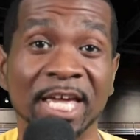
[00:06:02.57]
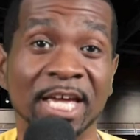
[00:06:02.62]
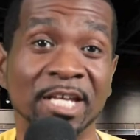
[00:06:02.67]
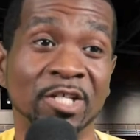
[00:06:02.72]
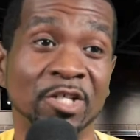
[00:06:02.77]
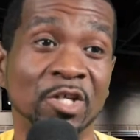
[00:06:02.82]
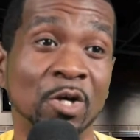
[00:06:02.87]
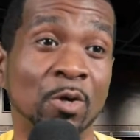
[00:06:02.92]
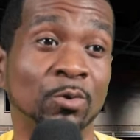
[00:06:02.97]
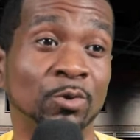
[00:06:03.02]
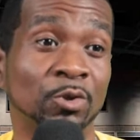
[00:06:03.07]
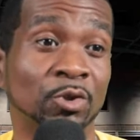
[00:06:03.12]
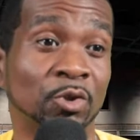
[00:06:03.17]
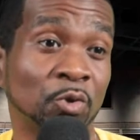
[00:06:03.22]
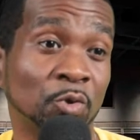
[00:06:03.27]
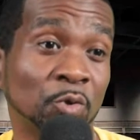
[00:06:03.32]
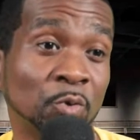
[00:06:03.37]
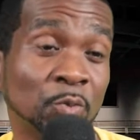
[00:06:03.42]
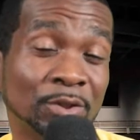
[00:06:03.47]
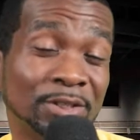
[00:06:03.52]
and go
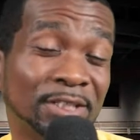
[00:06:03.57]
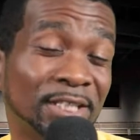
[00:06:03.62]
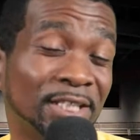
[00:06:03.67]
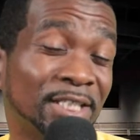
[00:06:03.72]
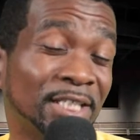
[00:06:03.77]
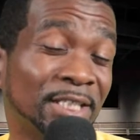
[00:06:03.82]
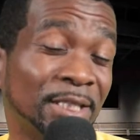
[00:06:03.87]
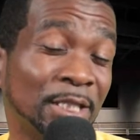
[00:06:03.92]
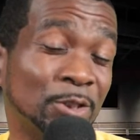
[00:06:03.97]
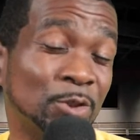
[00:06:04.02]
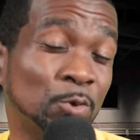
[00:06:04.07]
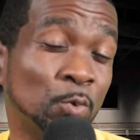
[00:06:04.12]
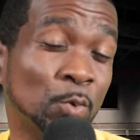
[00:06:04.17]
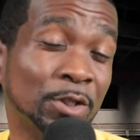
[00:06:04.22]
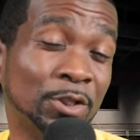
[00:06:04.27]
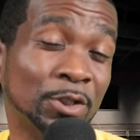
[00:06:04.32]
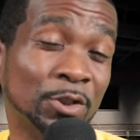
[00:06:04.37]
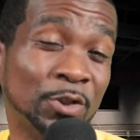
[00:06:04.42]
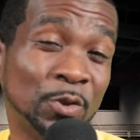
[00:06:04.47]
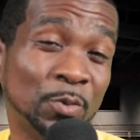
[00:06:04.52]
through with the thing that you
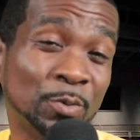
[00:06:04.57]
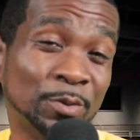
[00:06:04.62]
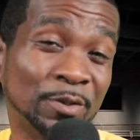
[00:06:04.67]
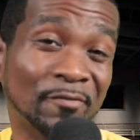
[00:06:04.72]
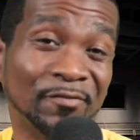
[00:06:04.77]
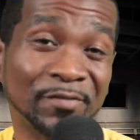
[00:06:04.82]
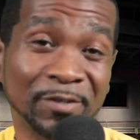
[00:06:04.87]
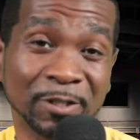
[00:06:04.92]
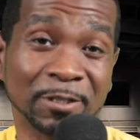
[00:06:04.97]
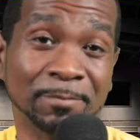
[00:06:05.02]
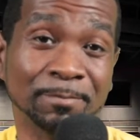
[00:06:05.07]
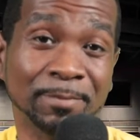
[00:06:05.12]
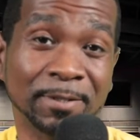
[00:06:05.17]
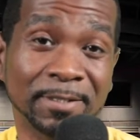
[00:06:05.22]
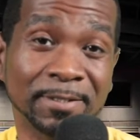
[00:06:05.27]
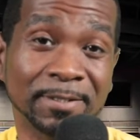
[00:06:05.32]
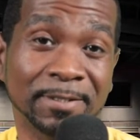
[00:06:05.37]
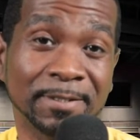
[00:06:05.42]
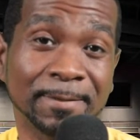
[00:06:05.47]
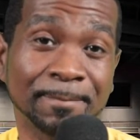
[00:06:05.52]
wanted to do in the first
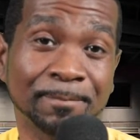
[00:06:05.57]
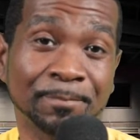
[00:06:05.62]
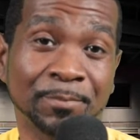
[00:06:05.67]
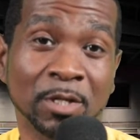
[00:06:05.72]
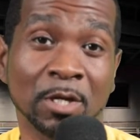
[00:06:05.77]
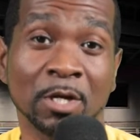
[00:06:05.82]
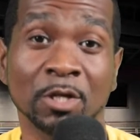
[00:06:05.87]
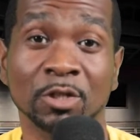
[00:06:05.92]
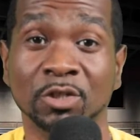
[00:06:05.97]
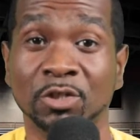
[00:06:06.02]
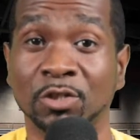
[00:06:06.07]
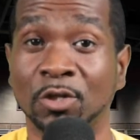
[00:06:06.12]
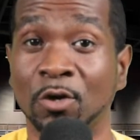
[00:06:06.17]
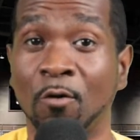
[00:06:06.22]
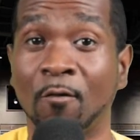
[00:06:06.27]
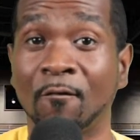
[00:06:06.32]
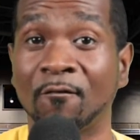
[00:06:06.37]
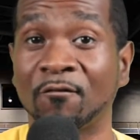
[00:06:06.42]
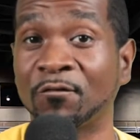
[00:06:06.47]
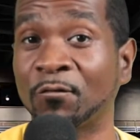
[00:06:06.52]
place.
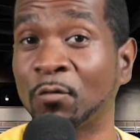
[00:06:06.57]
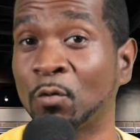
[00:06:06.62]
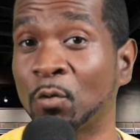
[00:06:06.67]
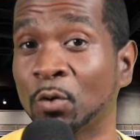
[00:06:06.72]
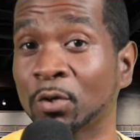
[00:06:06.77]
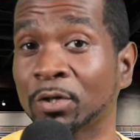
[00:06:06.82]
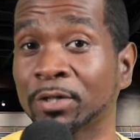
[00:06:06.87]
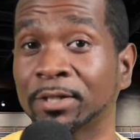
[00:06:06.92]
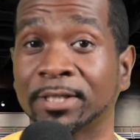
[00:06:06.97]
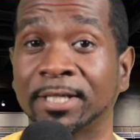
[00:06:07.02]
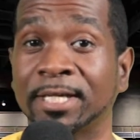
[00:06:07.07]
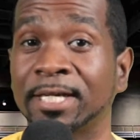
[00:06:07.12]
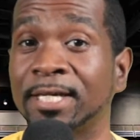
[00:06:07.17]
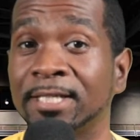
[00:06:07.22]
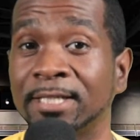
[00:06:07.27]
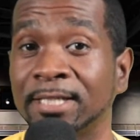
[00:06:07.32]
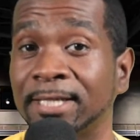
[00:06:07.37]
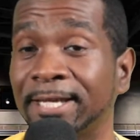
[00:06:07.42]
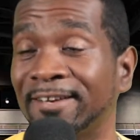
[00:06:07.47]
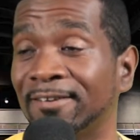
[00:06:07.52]
So, for
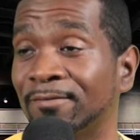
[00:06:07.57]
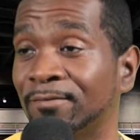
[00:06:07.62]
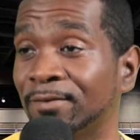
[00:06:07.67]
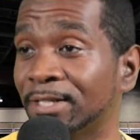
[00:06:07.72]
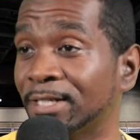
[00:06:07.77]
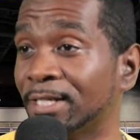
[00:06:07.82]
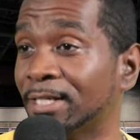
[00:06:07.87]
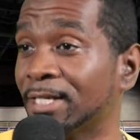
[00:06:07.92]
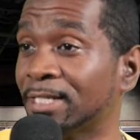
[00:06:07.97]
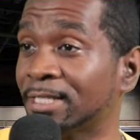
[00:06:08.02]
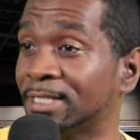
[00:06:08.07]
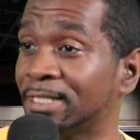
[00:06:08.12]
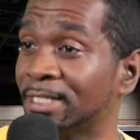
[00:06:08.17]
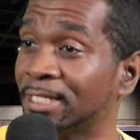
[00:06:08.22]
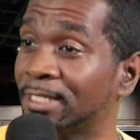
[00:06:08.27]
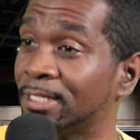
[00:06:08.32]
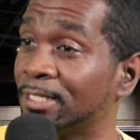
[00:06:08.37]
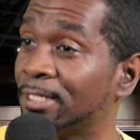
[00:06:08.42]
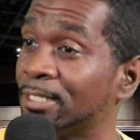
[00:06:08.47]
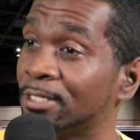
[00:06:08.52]
King David, they
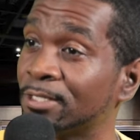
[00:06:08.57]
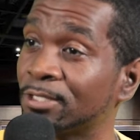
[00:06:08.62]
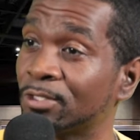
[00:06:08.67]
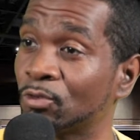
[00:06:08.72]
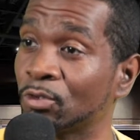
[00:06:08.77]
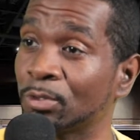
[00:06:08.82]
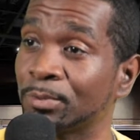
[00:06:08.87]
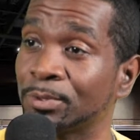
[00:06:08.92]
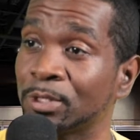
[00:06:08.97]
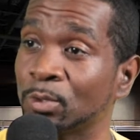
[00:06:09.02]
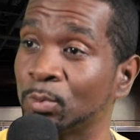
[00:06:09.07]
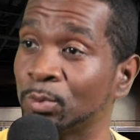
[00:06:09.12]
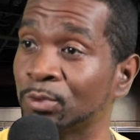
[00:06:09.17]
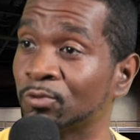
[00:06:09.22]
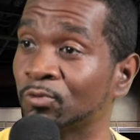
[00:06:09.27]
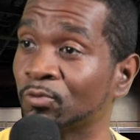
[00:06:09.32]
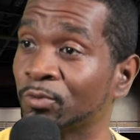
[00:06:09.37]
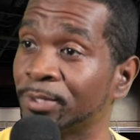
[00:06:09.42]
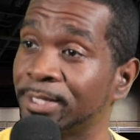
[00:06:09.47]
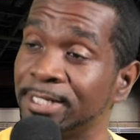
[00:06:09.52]
said this scripture
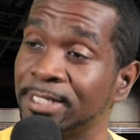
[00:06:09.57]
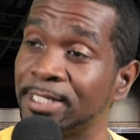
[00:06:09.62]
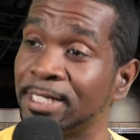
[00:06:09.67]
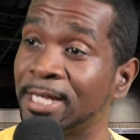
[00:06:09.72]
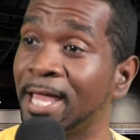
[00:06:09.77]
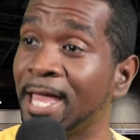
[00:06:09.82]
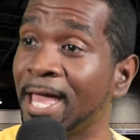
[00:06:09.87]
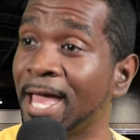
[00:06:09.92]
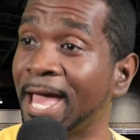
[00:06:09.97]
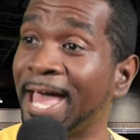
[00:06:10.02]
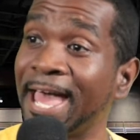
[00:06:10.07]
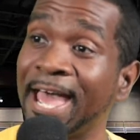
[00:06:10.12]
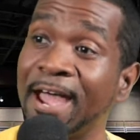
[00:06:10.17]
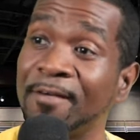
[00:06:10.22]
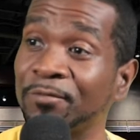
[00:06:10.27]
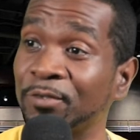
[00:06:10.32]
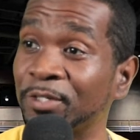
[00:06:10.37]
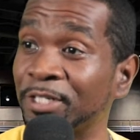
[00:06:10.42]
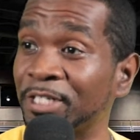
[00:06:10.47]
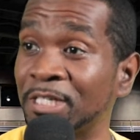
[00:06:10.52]
was written
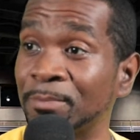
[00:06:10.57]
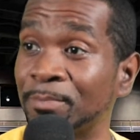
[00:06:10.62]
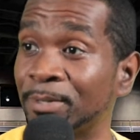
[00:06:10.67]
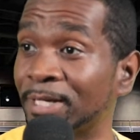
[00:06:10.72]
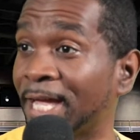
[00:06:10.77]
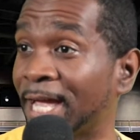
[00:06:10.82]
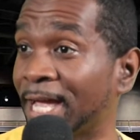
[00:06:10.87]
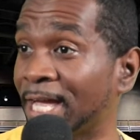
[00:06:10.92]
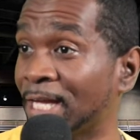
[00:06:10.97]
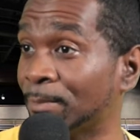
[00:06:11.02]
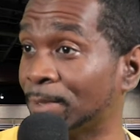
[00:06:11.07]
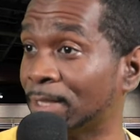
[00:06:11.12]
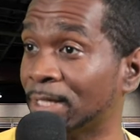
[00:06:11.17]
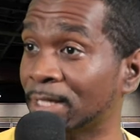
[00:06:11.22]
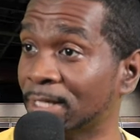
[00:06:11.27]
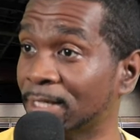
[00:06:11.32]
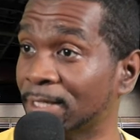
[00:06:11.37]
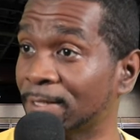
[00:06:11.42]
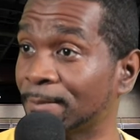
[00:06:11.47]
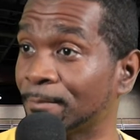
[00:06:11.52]
after he became
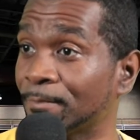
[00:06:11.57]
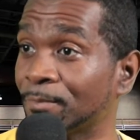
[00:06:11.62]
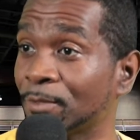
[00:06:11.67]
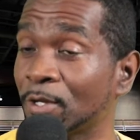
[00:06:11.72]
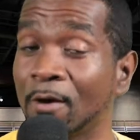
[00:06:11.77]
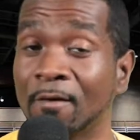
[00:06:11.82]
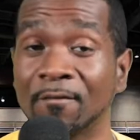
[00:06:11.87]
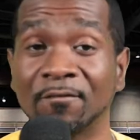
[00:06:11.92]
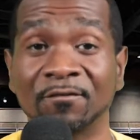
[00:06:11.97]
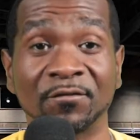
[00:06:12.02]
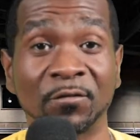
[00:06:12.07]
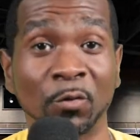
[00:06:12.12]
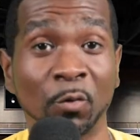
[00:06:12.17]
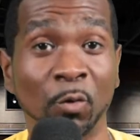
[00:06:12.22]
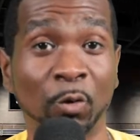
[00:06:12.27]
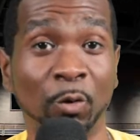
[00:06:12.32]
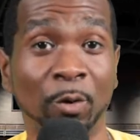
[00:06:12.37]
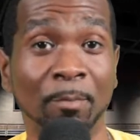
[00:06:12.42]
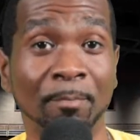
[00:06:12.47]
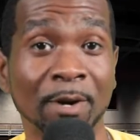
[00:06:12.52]
king.
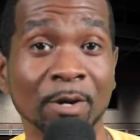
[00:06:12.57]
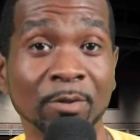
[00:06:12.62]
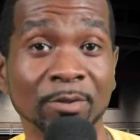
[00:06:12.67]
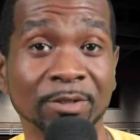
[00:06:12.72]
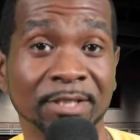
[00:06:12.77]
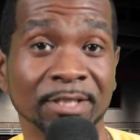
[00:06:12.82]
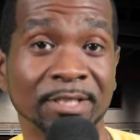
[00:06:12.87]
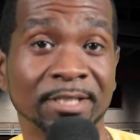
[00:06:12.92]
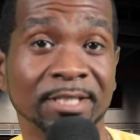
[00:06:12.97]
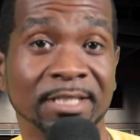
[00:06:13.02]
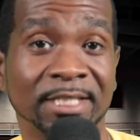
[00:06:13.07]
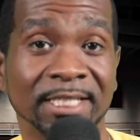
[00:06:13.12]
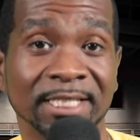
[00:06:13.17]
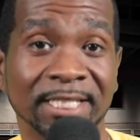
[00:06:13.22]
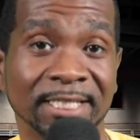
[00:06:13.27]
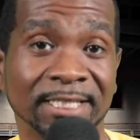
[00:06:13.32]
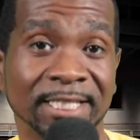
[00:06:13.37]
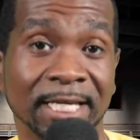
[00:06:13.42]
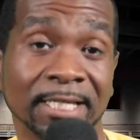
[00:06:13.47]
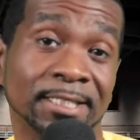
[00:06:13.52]
For Moses,
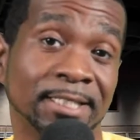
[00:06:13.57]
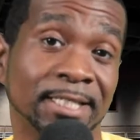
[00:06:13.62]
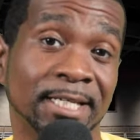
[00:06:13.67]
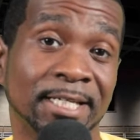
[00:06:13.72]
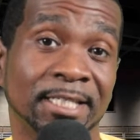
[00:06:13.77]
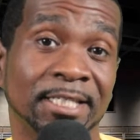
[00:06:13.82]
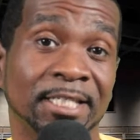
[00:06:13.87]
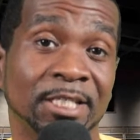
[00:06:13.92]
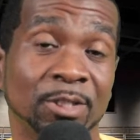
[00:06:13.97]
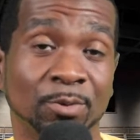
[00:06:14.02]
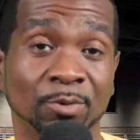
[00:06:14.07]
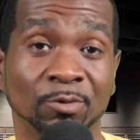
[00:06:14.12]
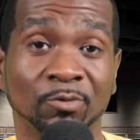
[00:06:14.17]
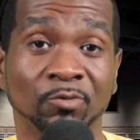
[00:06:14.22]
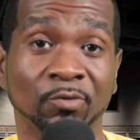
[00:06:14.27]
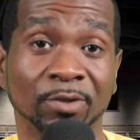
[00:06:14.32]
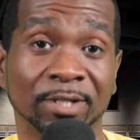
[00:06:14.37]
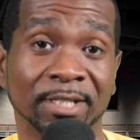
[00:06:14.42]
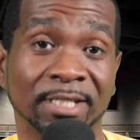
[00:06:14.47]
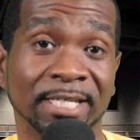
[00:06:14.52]
this, they said that this was
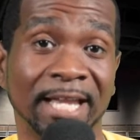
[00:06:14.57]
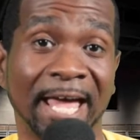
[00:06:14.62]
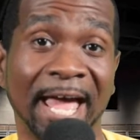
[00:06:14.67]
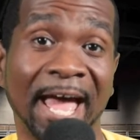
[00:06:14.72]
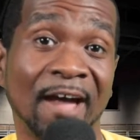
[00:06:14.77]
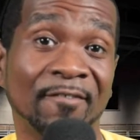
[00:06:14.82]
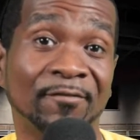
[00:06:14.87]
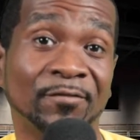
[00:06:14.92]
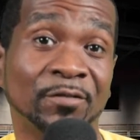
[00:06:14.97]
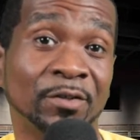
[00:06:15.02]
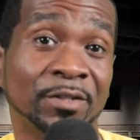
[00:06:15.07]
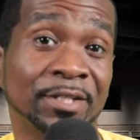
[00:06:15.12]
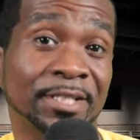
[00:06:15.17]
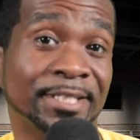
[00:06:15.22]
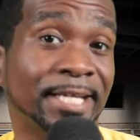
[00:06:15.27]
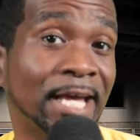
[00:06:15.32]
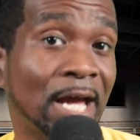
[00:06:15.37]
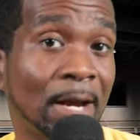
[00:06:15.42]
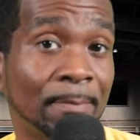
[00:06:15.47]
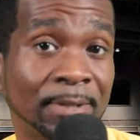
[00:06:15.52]
written after the
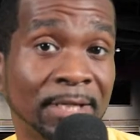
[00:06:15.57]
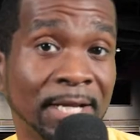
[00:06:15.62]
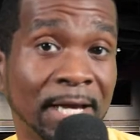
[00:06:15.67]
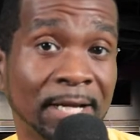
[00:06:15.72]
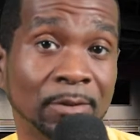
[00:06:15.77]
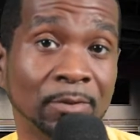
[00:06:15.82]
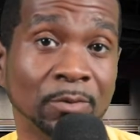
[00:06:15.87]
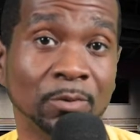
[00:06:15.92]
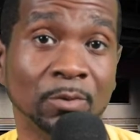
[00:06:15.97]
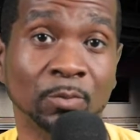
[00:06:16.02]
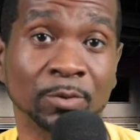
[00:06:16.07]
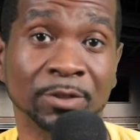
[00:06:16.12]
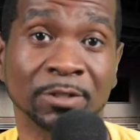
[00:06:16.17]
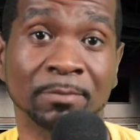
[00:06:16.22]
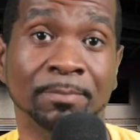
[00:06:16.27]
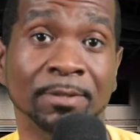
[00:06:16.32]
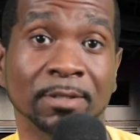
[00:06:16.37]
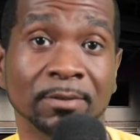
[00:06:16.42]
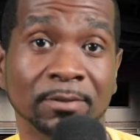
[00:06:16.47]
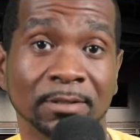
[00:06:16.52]
tabernacle was
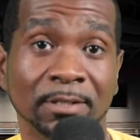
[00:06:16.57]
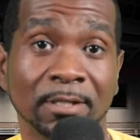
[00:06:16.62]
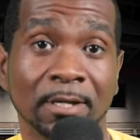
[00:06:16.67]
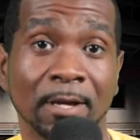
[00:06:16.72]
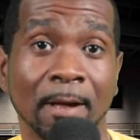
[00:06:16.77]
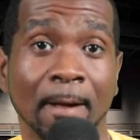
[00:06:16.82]
built.